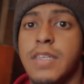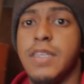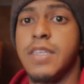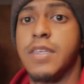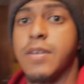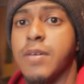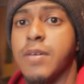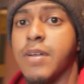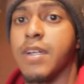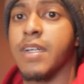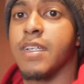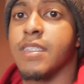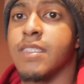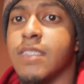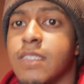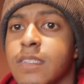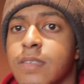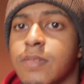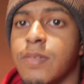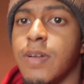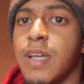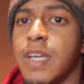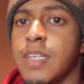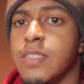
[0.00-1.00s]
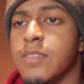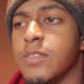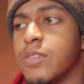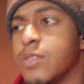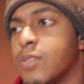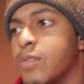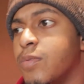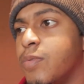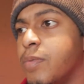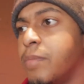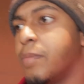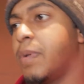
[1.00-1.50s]
You guys, so as you
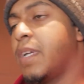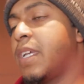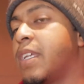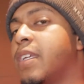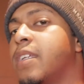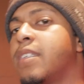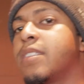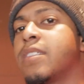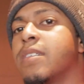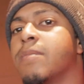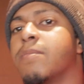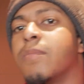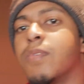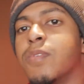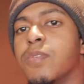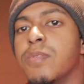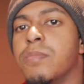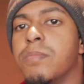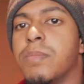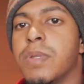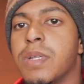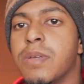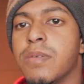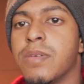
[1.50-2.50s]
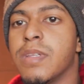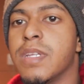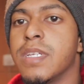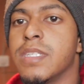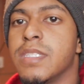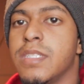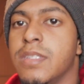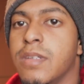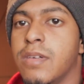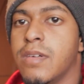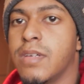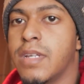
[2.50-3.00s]
saw, we're making some good
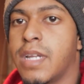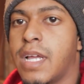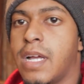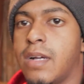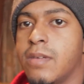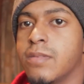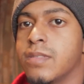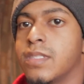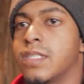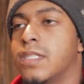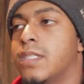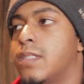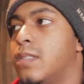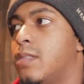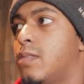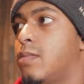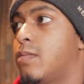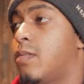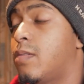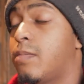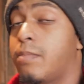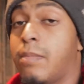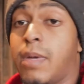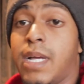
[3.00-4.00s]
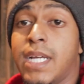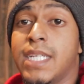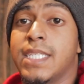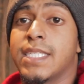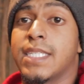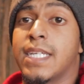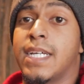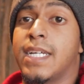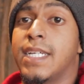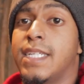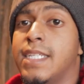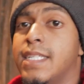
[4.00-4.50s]
progress here on my
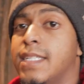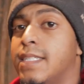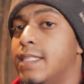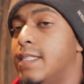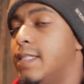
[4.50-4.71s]
side.